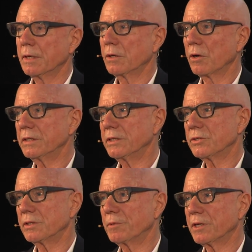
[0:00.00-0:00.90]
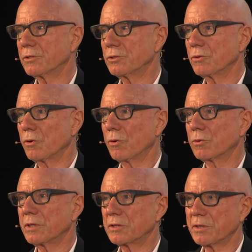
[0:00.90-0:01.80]
not easy, because, you
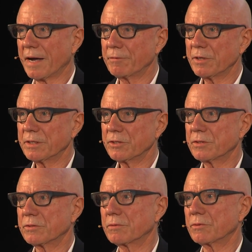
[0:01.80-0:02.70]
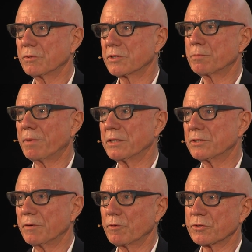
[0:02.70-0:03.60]
know, the travel, this is too
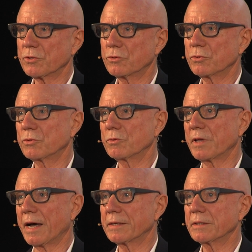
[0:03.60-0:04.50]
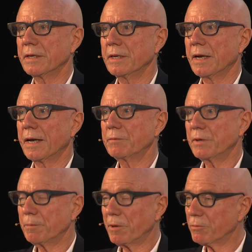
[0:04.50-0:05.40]
expensive also to do that.
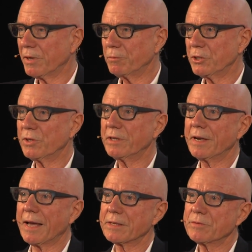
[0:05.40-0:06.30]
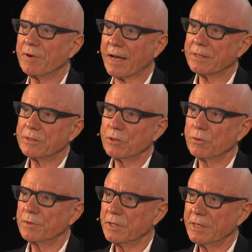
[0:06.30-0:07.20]
But when we did the next factory,
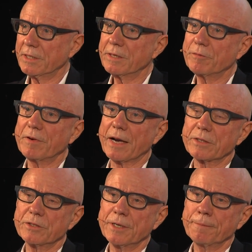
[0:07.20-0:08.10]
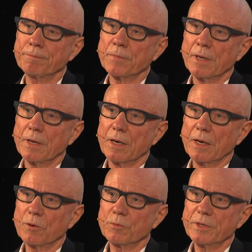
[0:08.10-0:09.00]
or we needed a factory,
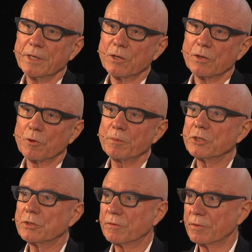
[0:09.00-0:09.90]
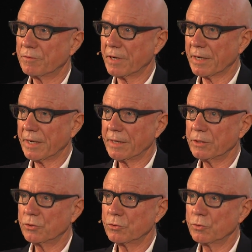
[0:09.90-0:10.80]
we commissioned Frank
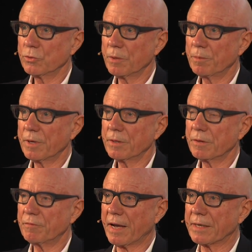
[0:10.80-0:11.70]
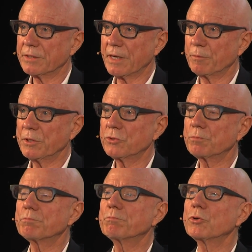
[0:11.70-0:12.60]
Gehry to do the factory, and we
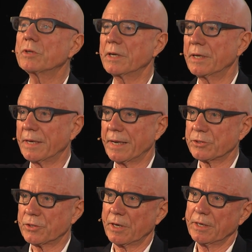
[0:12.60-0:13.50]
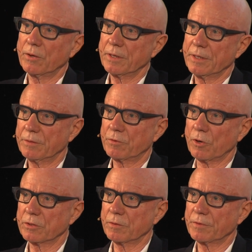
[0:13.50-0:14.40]
put a little extra in
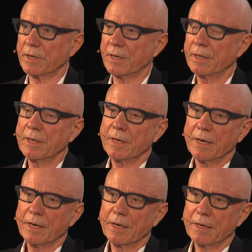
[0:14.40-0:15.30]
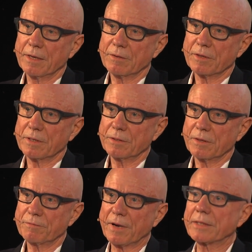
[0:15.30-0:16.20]
front of the
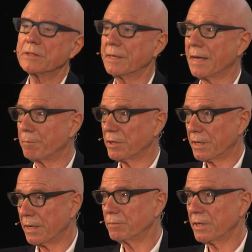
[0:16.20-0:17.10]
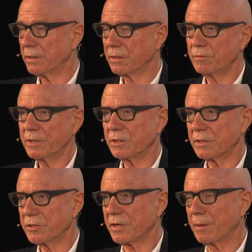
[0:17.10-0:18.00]
factory, and that became then the Vitra
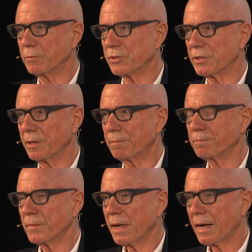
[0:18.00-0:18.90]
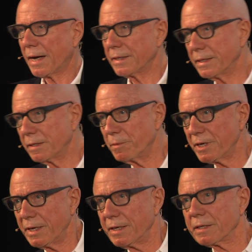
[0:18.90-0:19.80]
Design Museum. And in the
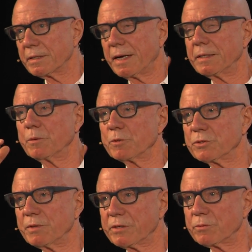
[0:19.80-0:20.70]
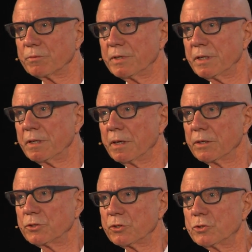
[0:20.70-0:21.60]
beginning, the idea was, yes, we
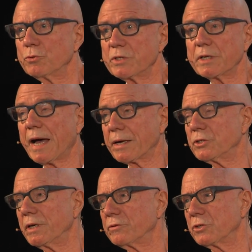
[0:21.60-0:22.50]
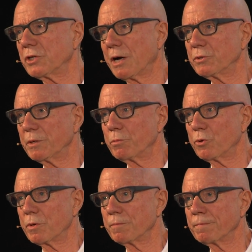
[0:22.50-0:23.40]
just use it actually as a Schaudepot.